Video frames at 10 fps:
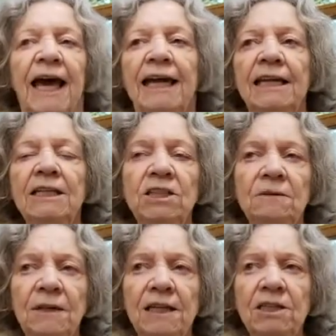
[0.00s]
And each
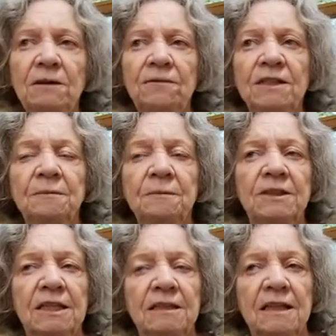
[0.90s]
of his books,
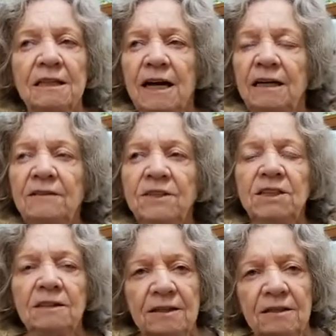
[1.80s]

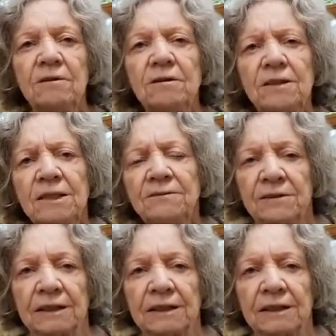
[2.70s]
they're all different.